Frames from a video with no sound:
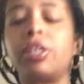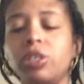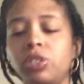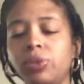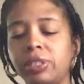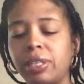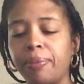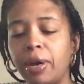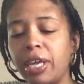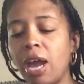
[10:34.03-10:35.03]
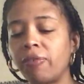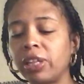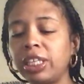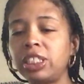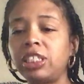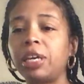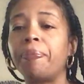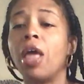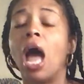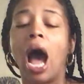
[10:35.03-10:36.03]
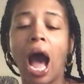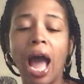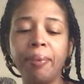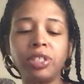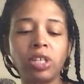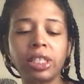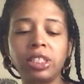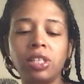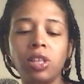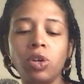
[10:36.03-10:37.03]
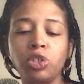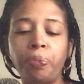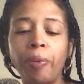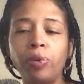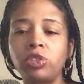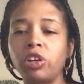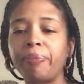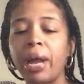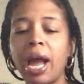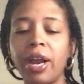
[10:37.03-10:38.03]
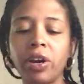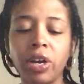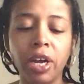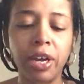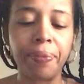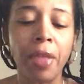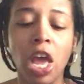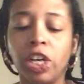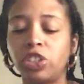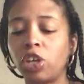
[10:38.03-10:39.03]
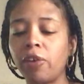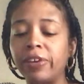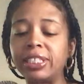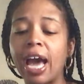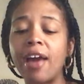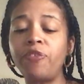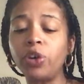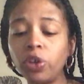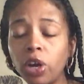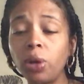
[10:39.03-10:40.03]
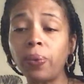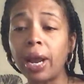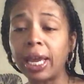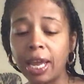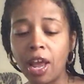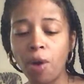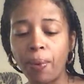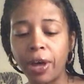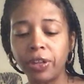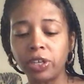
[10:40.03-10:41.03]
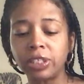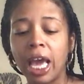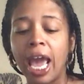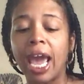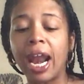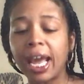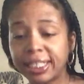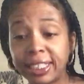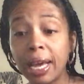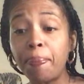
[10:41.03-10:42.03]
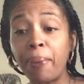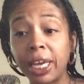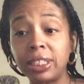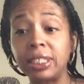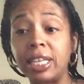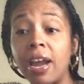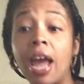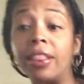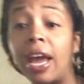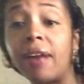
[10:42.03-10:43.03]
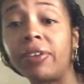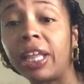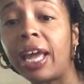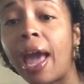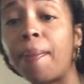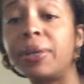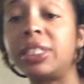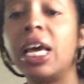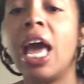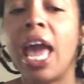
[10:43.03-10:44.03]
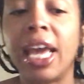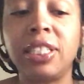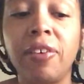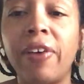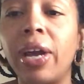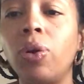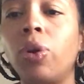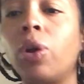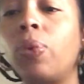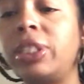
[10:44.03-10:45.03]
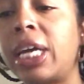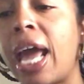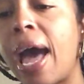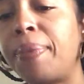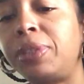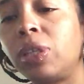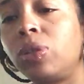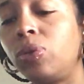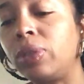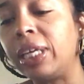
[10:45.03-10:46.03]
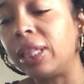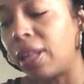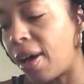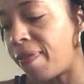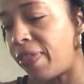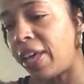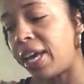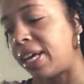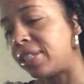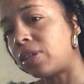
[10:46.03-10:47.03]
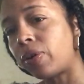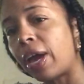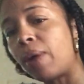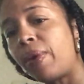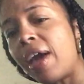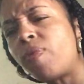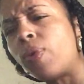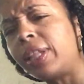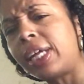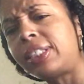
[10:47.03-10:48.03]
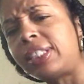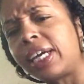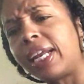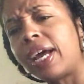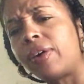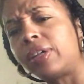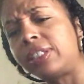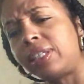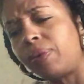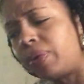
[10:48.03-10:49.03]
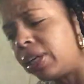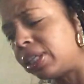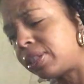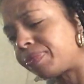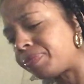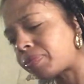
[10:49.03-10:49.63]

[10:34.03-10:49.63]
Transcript: they're doing some. Yeah, relationship. I'm attracted to those people who serve my higher good. Service. I feel good when I can help others, and I accept patience that everything happens in divine order, which I absolutely love this. Okay, we have one that's sticking out. Let's see who it is.